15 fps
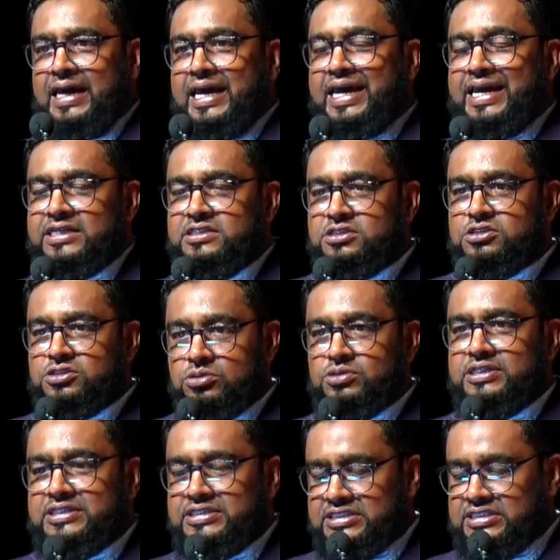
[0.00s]
8
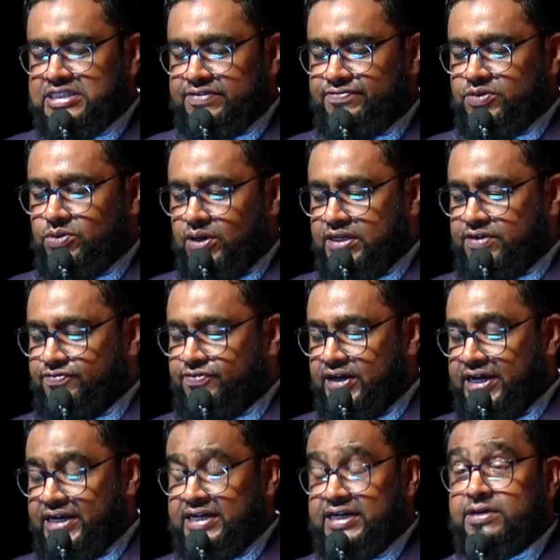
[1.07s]
students have
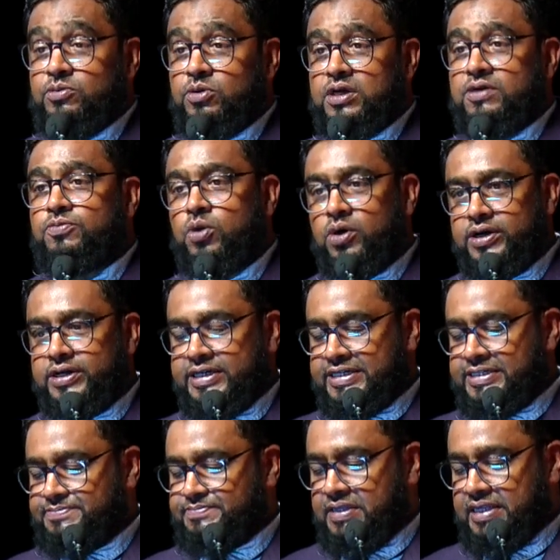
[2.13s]
qualified and were
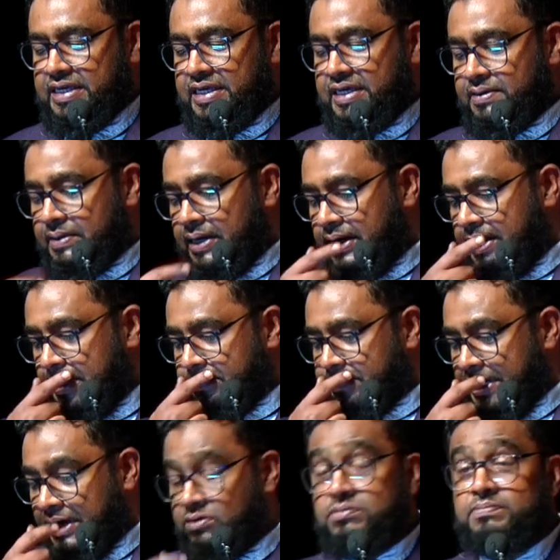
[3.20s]
awarded the
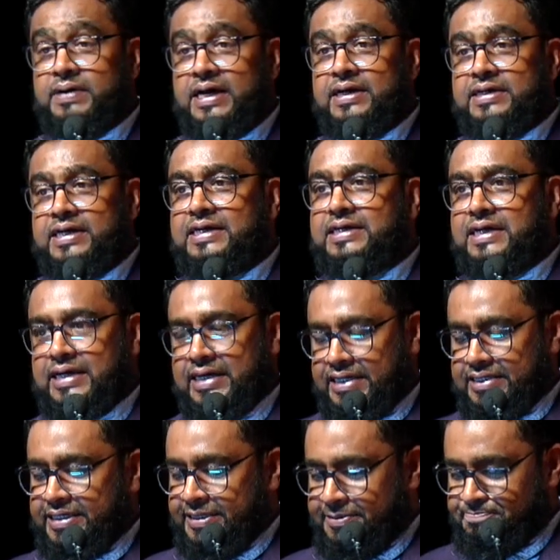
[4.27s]
brown belt in
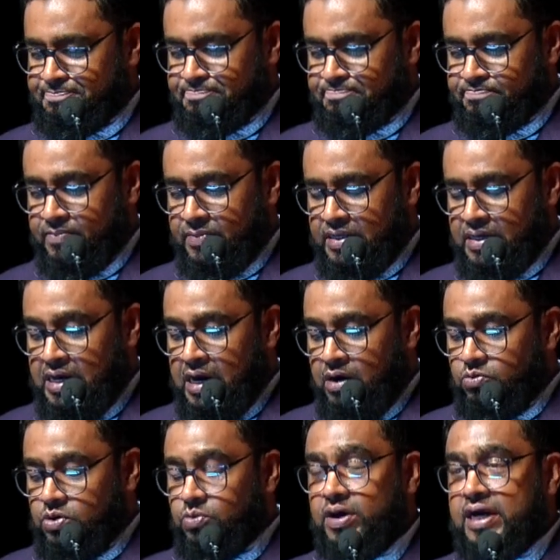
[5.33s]
karate.
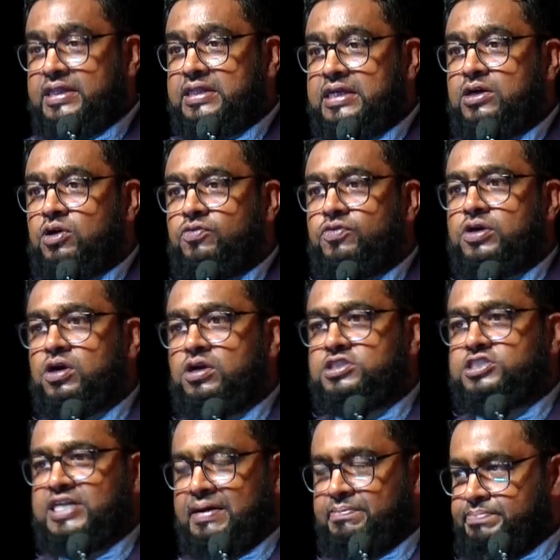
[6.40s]
We won the overall
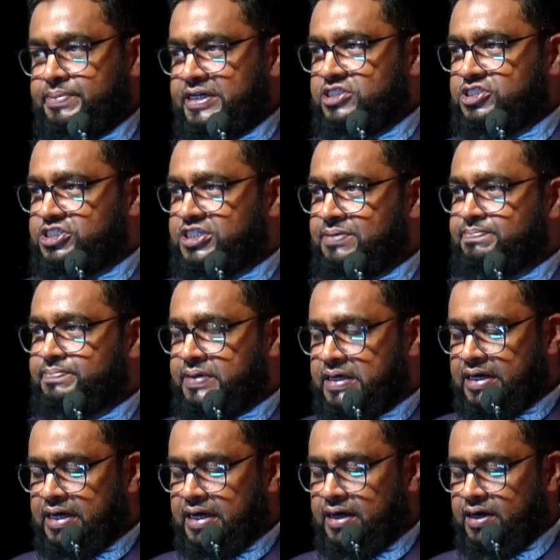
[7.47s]
championship
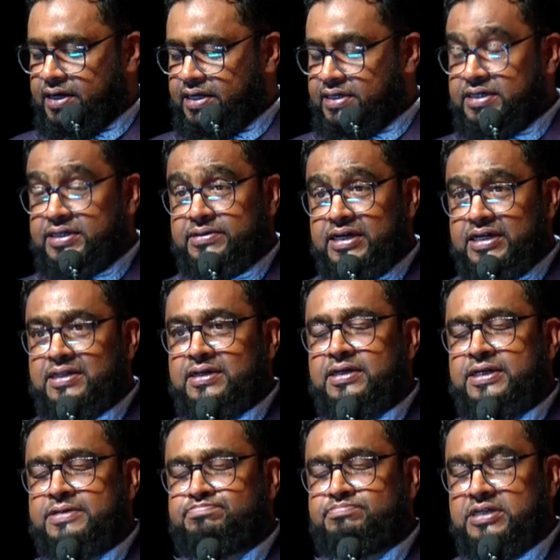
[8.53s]
in
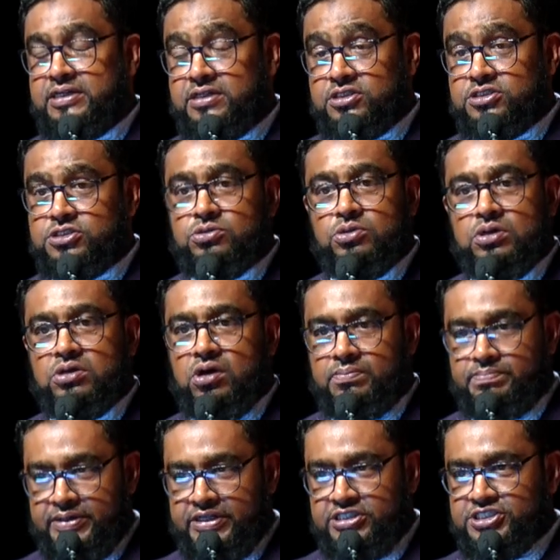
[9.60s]
a inter-school
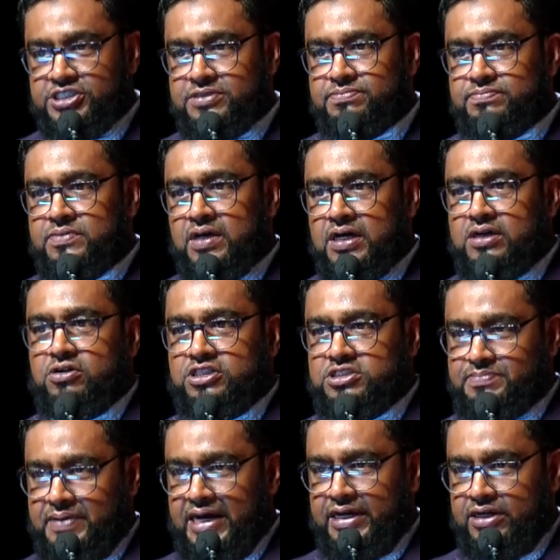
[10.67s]
competition across
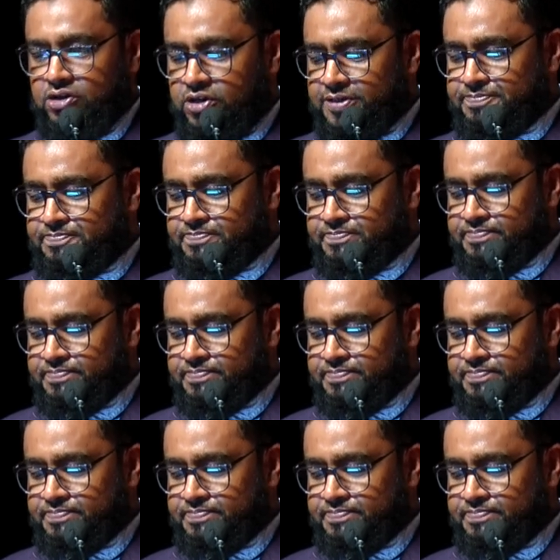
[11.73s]
Bangalore.